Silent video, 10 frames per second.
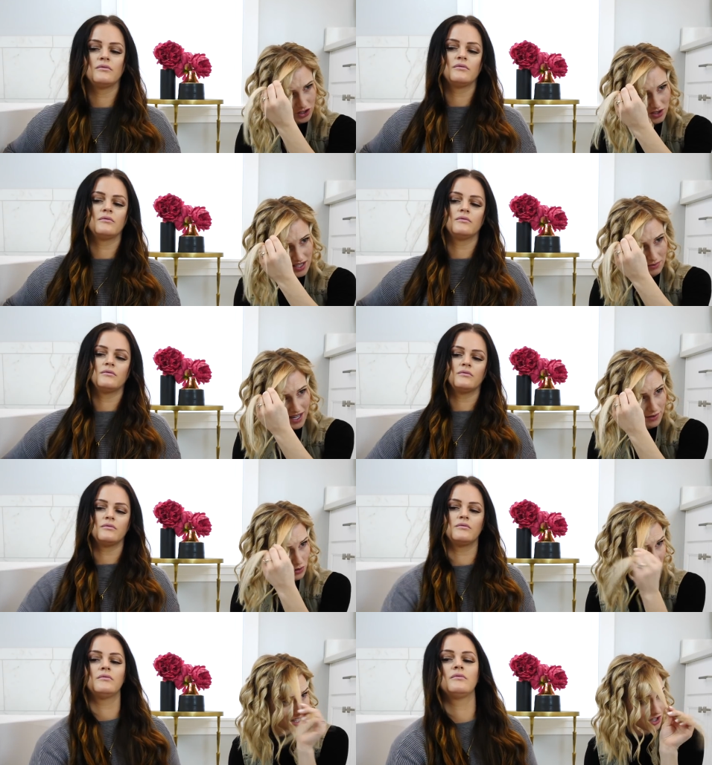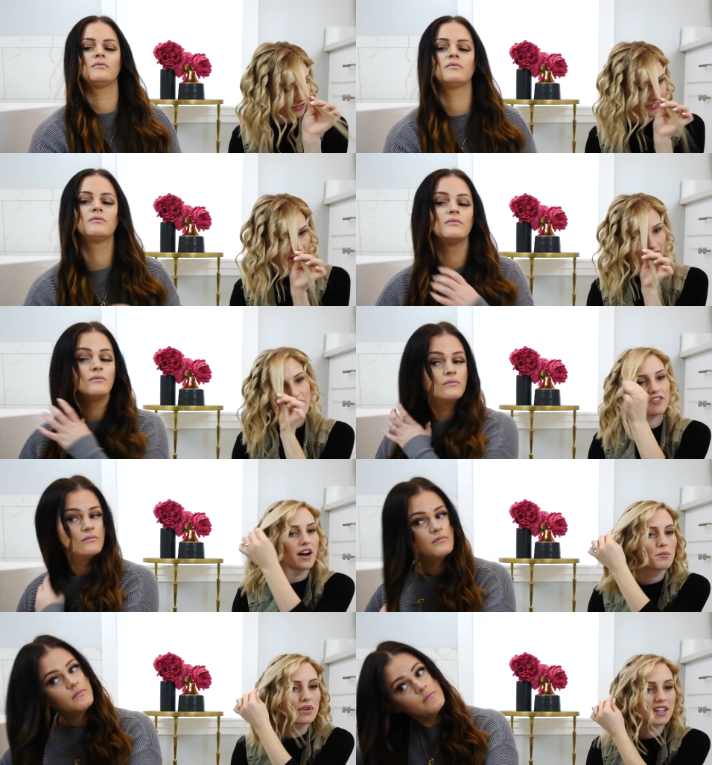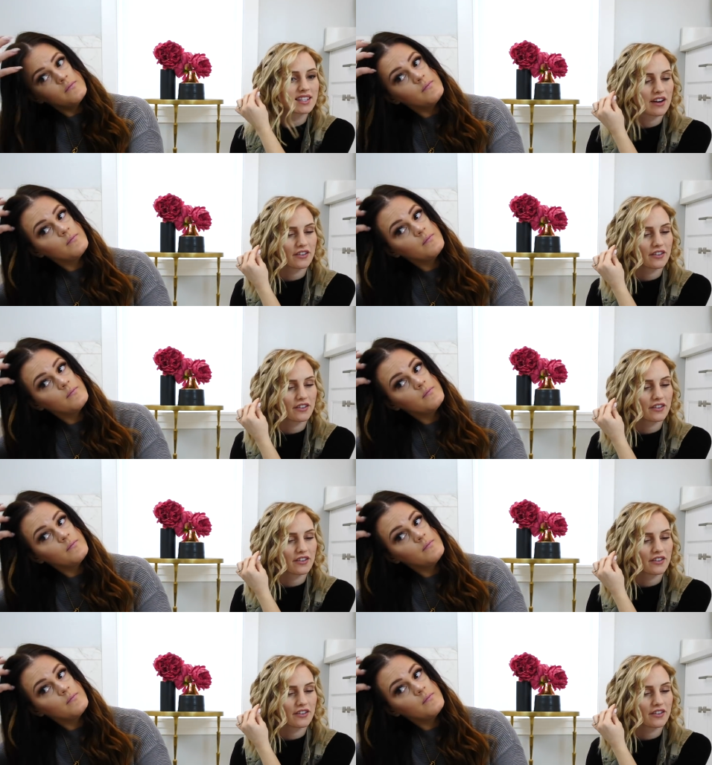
Speaker 1: So sometimes with this very front piece,